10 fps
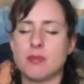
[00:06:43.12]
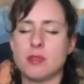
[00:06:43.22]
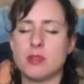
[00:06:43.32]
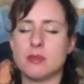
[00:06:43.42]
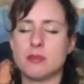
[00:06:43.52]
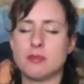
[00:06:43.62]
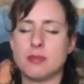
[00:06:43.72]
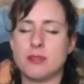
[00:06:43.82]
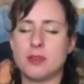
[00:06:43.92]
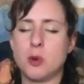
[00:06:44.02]
If
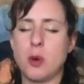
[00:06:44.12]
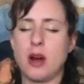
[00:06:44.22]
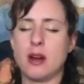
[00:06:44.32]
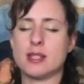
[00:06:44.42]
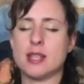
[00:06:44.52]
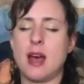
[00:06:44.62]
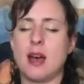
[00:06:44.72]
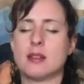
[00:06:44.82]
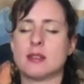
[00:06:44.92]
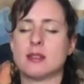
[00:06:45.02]
your awareness
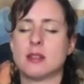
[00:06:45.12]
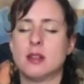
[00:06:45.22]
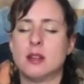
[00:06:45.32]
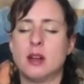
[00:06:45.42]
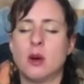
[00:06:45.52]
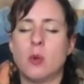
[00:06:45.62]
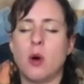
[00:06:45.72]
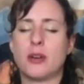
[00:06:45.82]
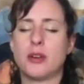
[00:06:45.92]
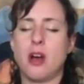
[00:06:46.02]
has
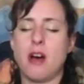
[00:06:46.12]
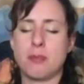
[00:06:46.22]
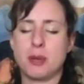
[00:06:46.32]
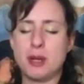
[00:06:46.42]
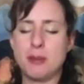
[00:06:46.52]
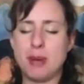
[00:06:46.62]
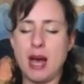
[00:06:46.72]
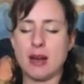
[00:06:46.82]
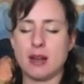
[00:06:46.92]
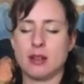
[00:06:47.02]
wandered off, bring it
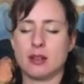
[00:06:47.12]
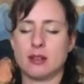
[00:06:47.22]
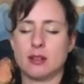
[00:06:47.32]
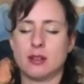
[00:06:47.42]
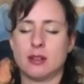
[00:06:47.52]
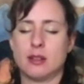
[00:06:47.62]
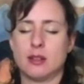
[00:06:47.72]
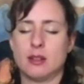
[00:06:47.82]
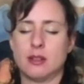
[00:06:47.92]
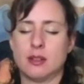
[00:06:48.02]
back
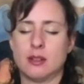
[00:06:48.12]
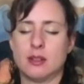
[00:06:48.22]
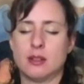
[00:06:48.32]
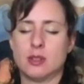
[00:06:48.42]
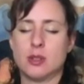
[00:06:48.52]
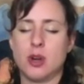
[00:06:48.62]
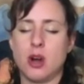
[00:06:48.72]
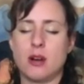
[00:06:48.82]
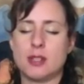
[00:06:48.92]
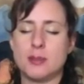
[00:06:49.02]
to your
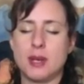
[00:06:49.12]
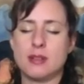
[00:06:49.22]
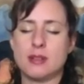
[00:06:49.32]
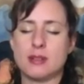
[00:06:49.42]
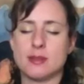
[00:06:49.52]
heart space.